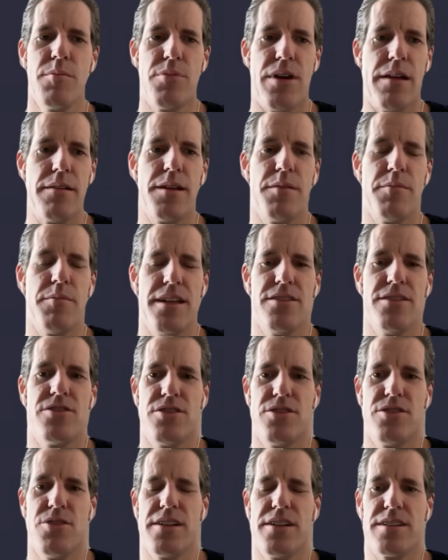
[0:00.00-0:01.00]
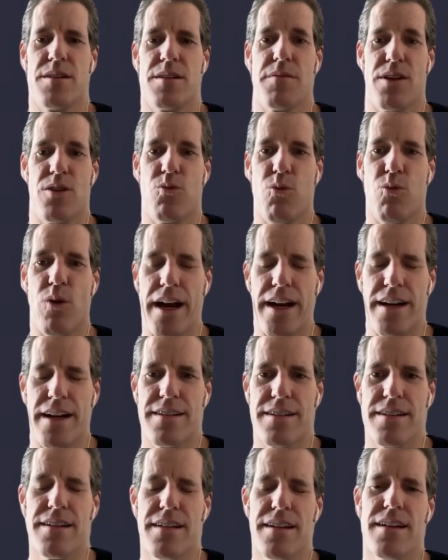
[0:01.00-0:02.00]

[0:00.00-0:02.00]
probably means you're doing something right.